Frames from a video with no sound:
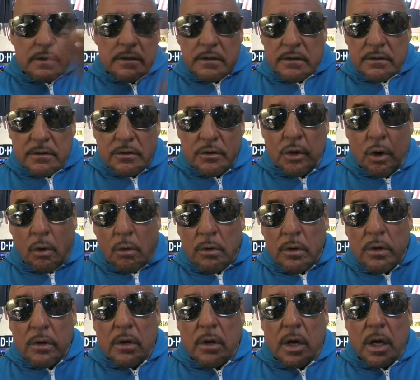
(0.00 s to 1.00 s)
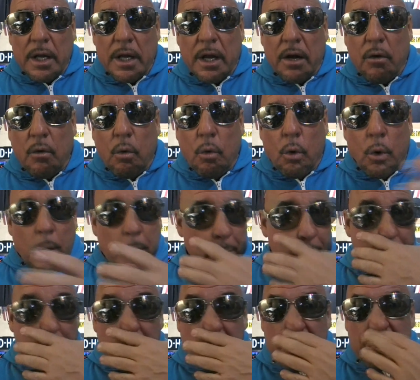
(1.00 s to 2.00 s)
you know, or you
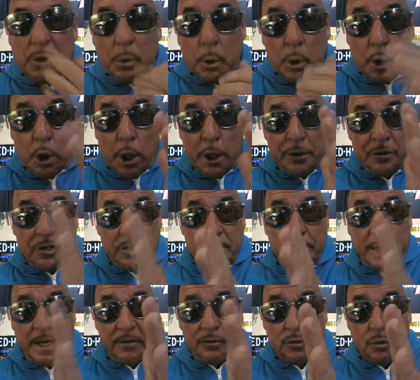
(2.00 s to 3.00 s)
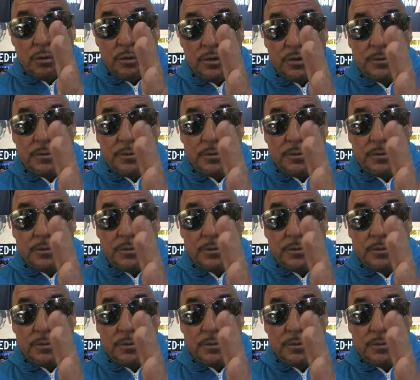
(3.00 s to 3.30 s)
would do it like chest, back, and shoulders,